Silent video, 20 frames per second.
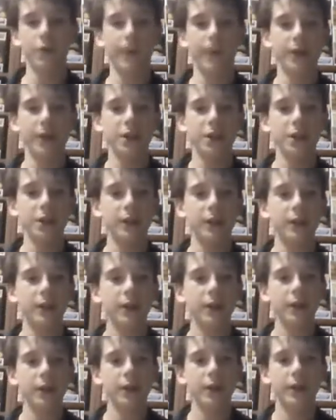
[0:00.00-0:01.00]
magics.
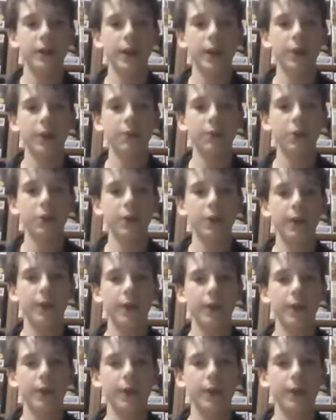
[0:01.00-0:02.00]
These were
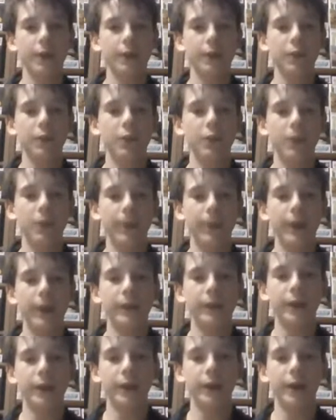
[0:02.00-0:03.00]
the, this was the
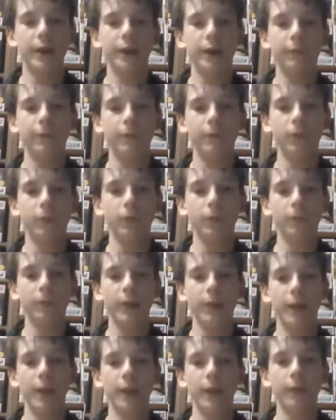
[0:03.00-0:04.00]
best year for
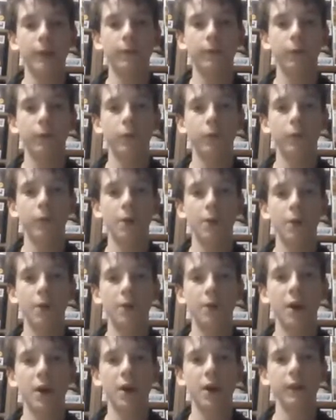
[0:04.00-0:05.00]
me for the wild
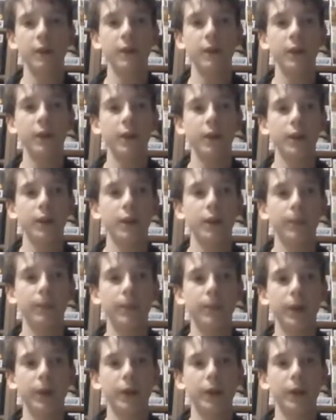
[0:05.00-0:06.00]
cards
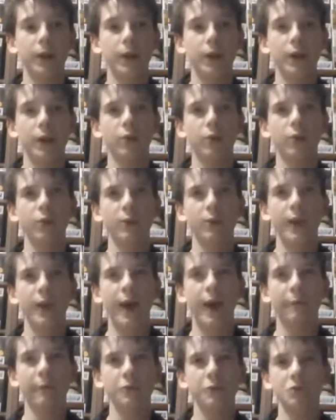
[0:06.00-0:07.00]
because I normally
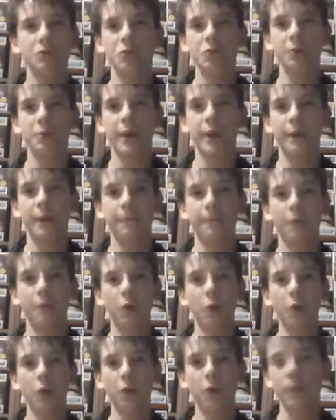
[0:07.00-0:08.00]
average on about
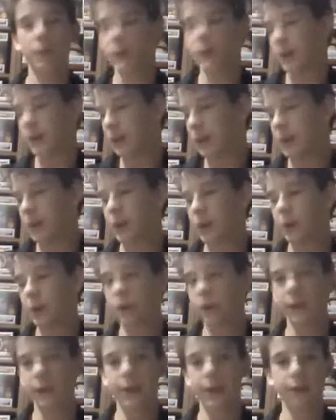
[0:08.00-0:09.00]
four, but this year I
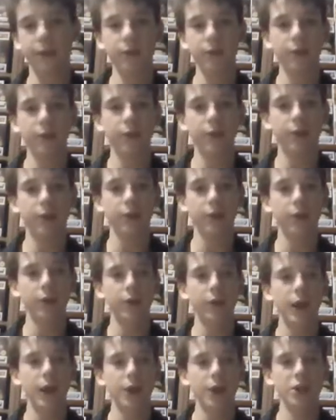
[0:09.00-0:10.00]
got seven. So
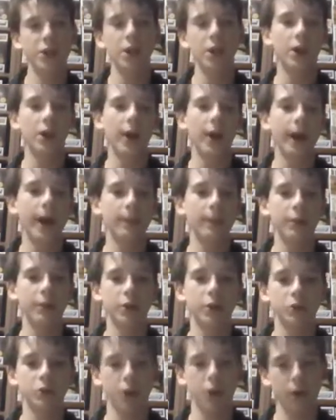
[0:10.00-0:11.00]
actually I got eight, but I
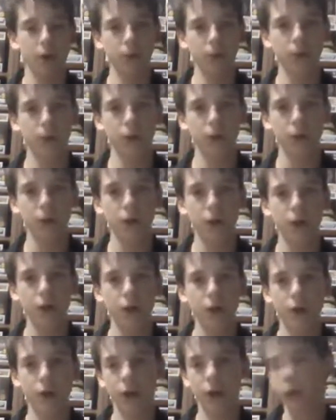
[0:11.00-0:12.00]
traded one.
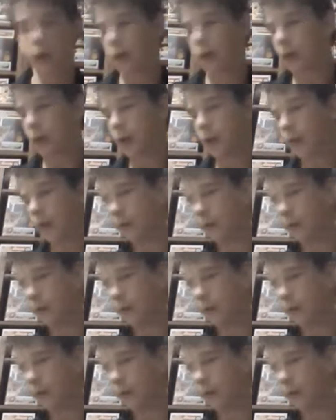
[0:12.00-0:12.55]
So yeah, let's get into